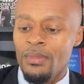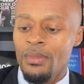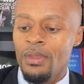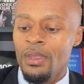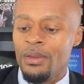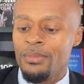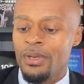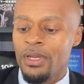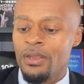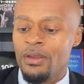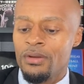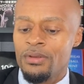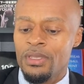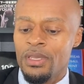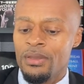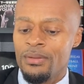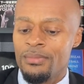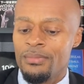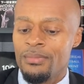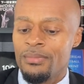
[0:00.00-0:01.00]
Everybody heard
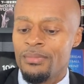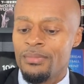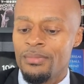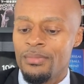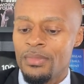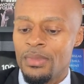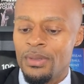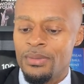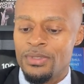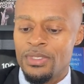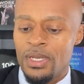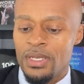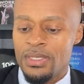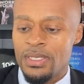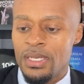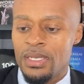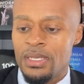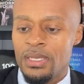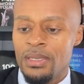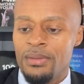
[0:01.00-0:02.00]
that? Should I
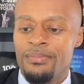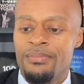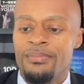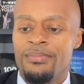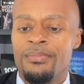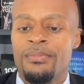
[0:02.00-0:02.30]
say it again?